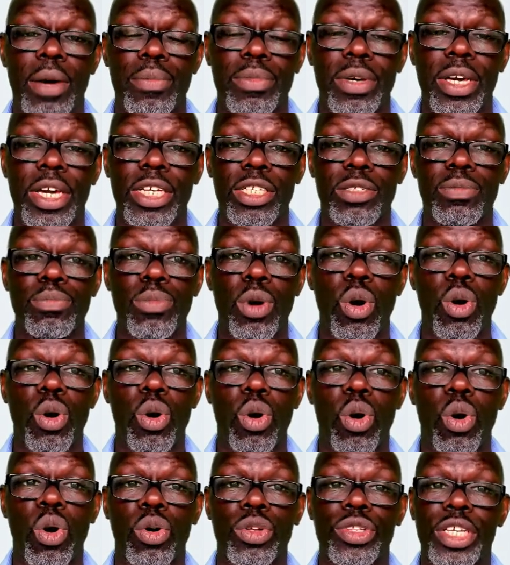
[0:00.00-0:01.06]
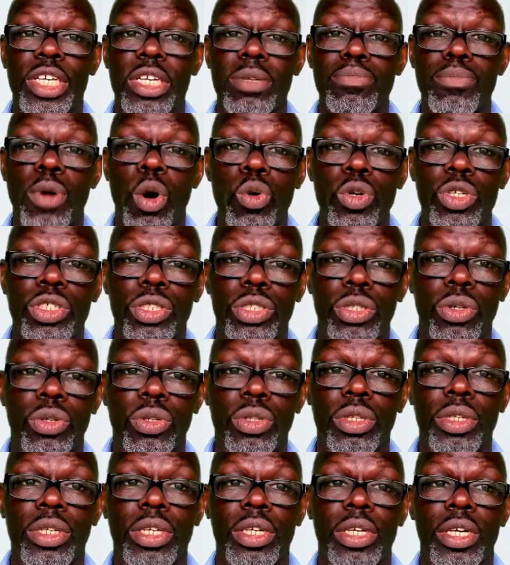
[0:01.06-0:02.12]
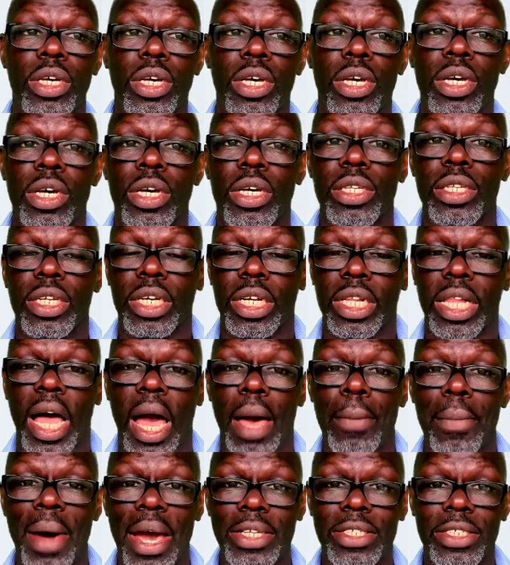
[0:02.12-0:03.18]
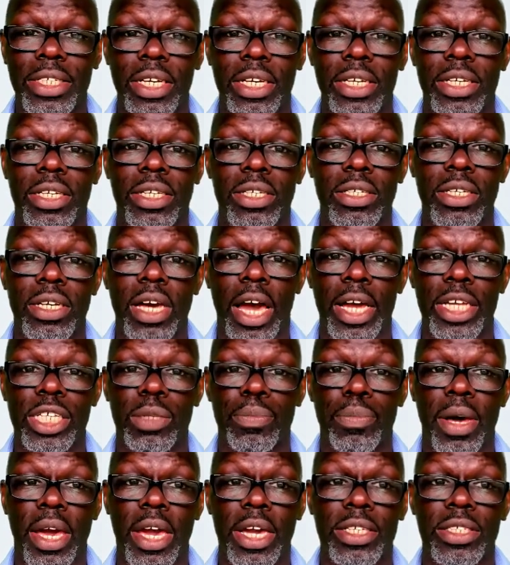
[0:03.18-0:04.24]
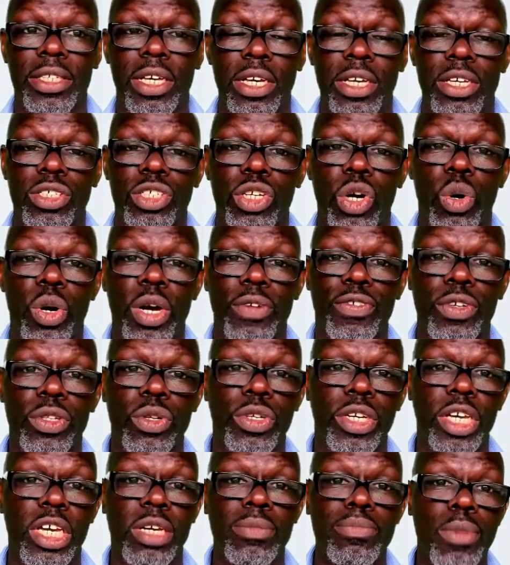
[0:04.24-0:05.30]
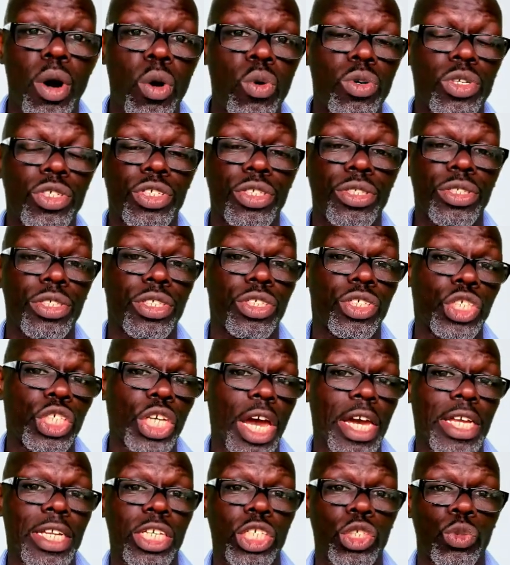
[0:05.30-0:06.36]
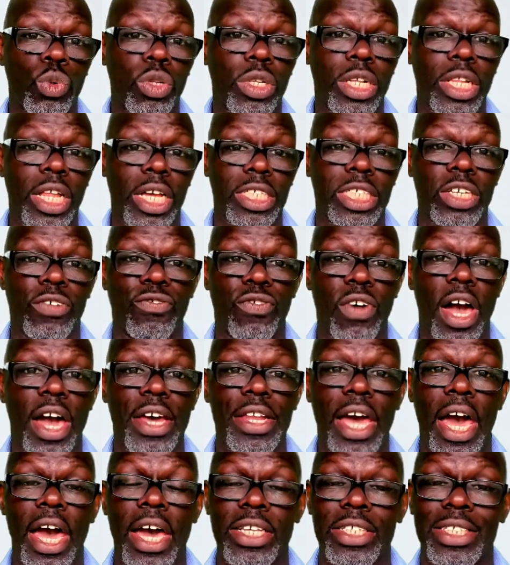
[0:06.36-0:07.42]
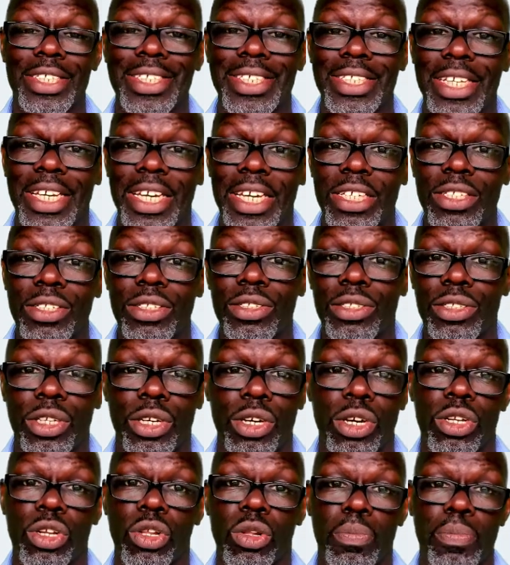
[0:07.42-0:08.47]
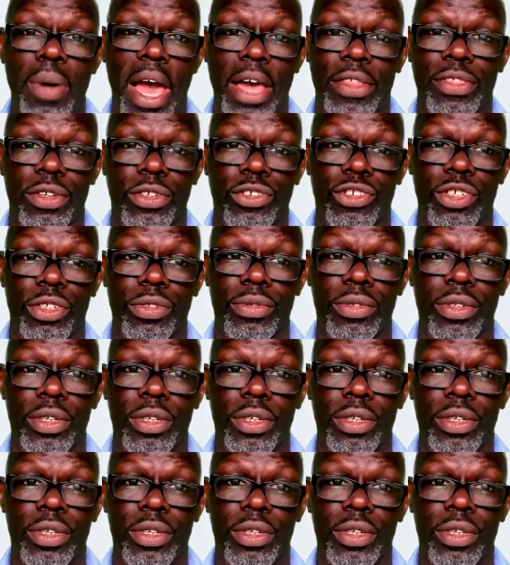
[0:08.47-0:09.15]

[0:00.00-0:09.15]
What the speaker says: is more the emotional, the climatic aspects. So if you look at emotions, Chinese will classify that as an internal pathogen.